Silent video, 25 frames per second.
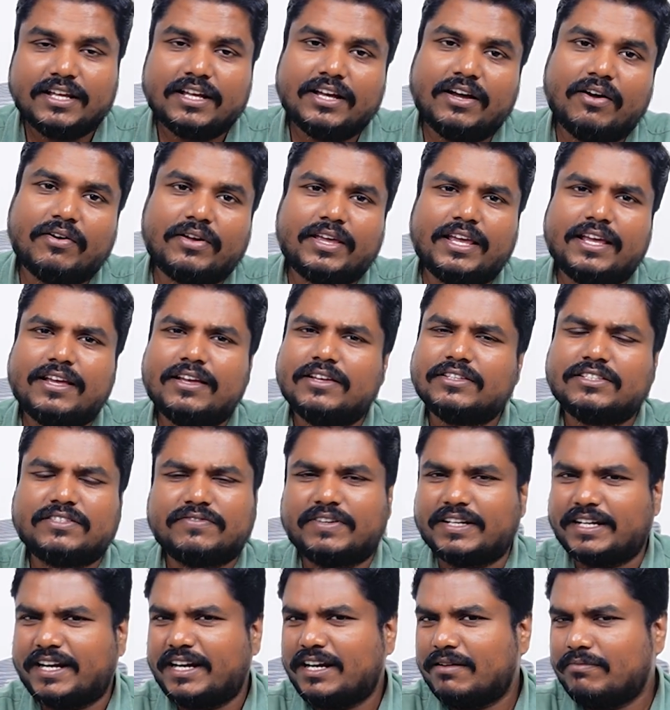Okay, so
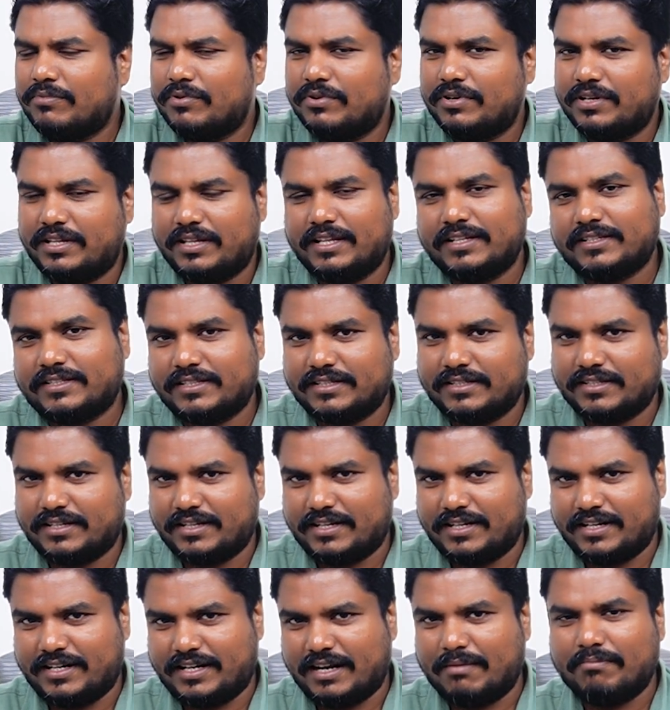forget about this
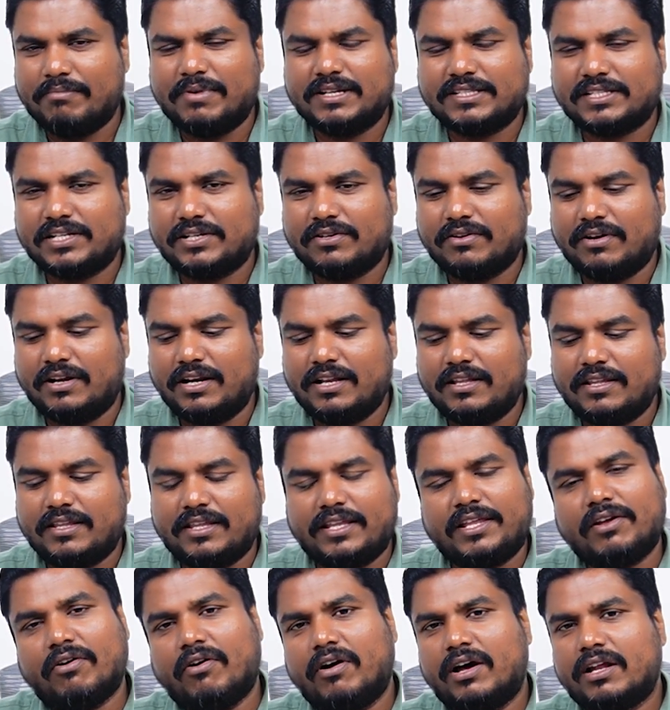numbers and all.
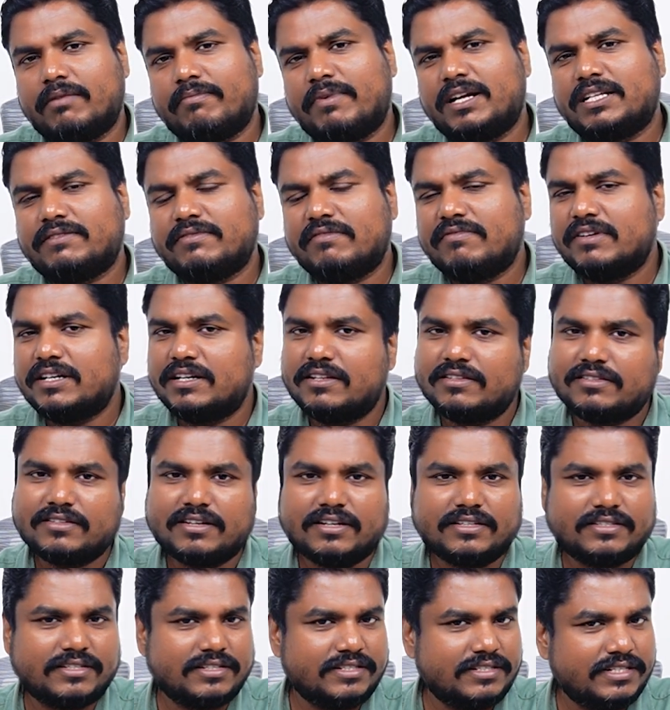The orbits we will
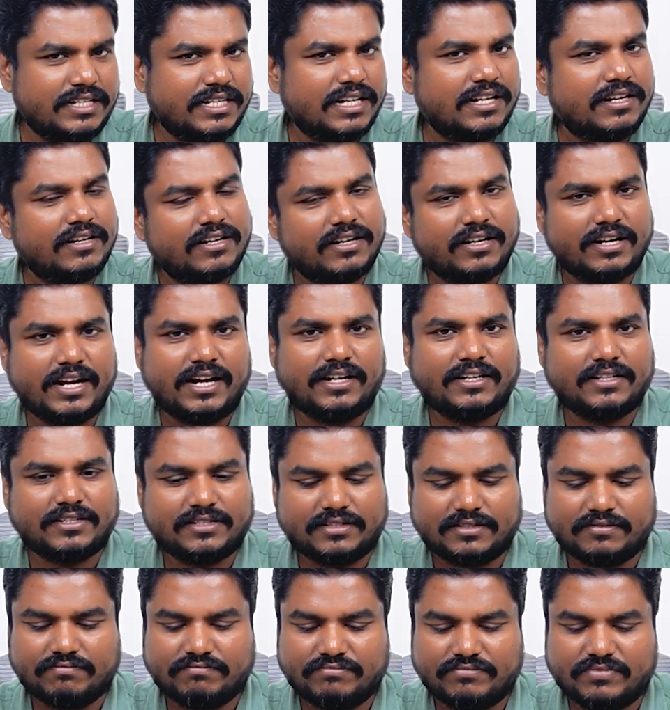discuss in detail a little later.
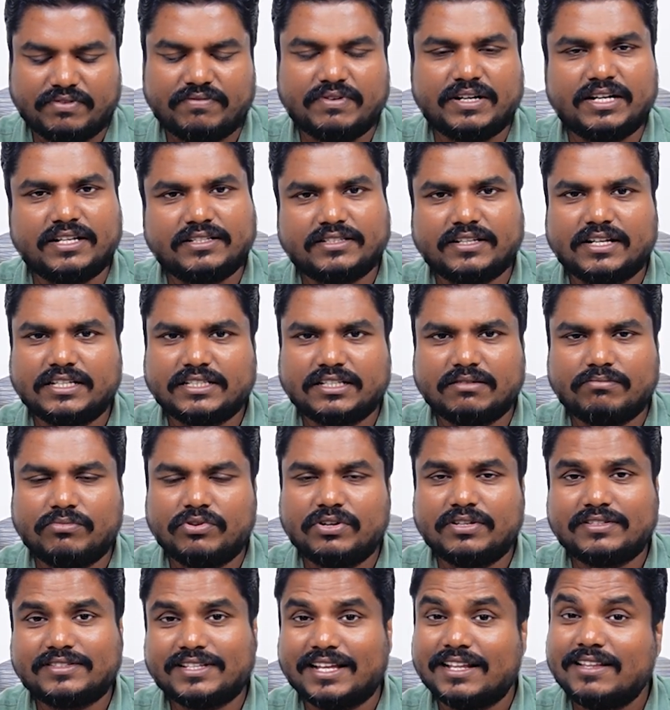We will discuss
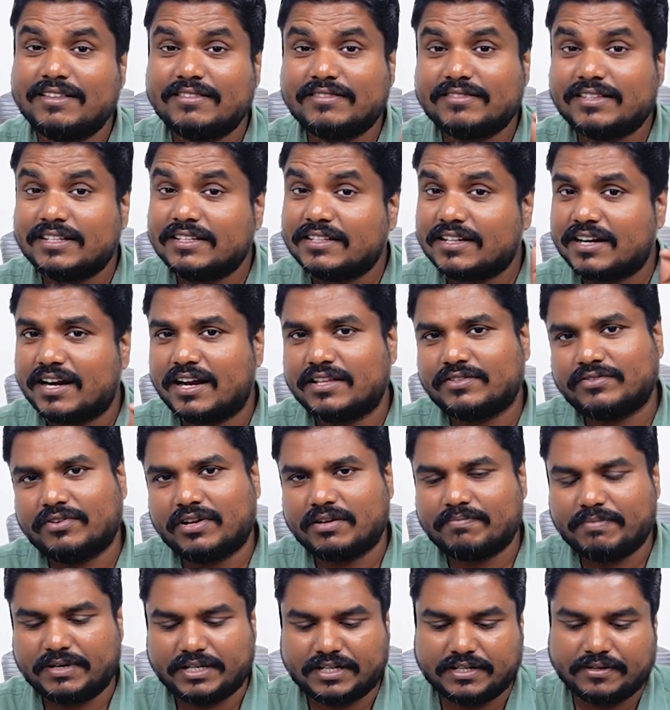about sun synchronous
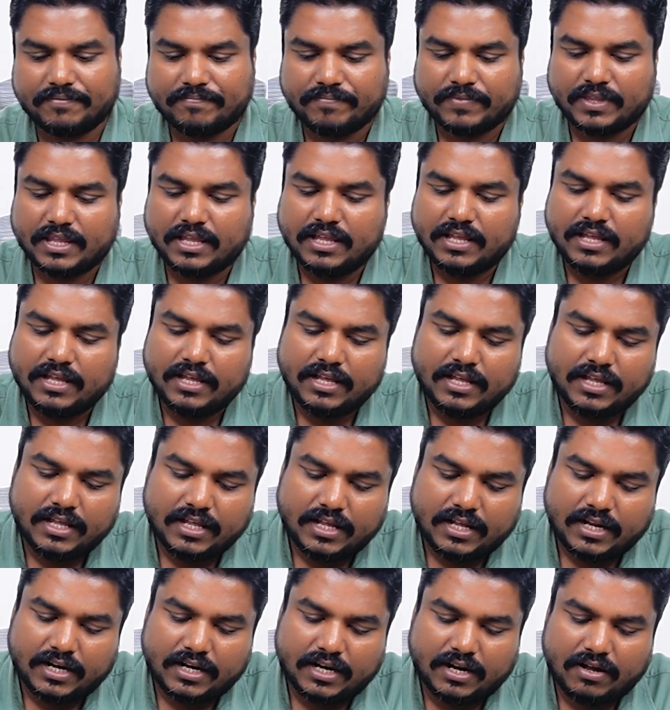orbit.
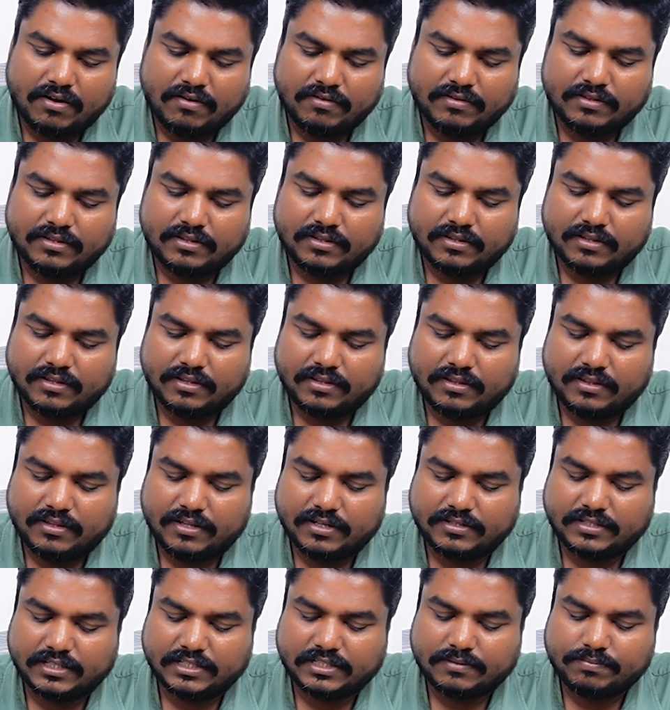Now,
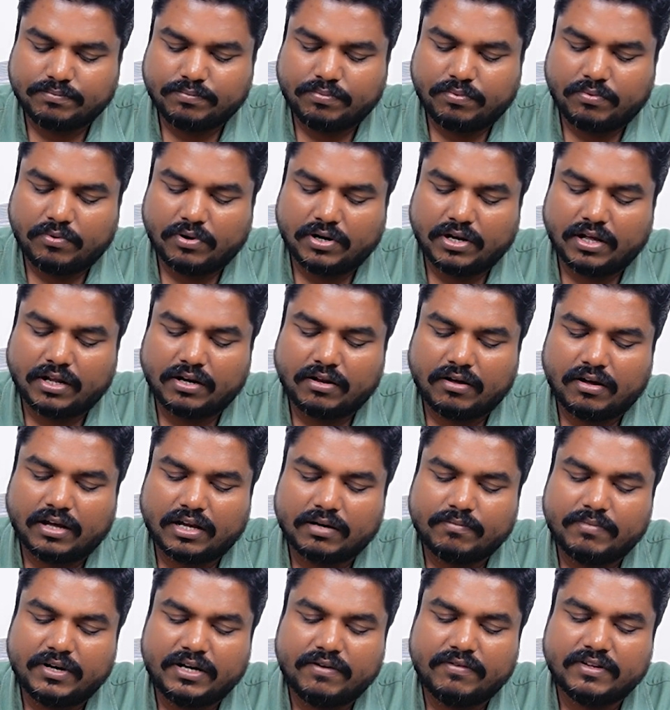this is polar
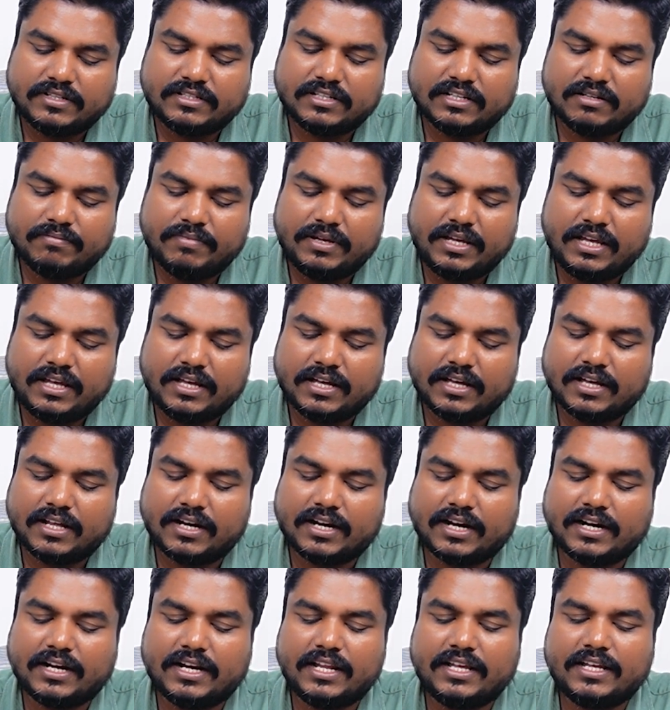orbit which will be
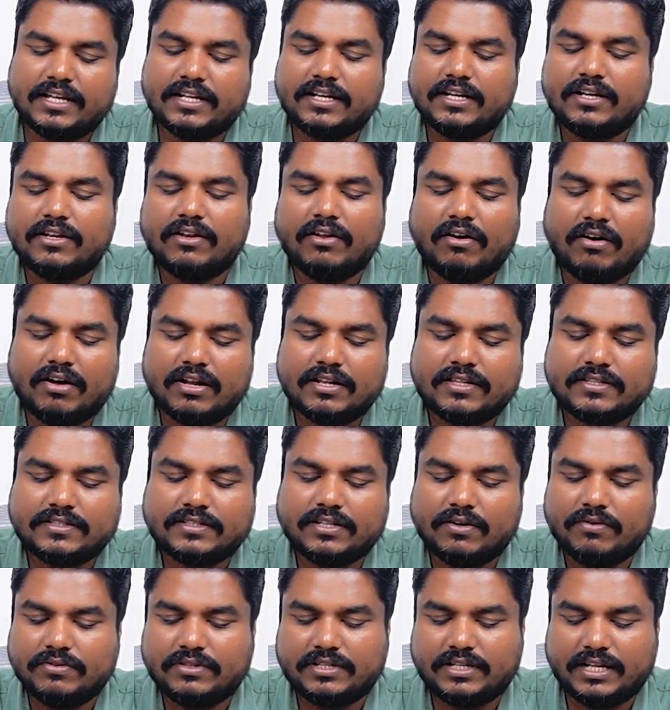running in
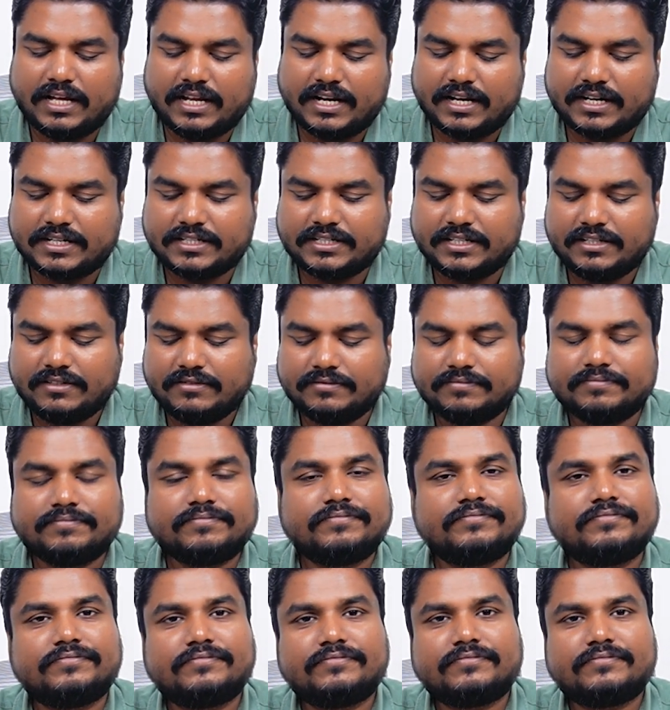north-south direction.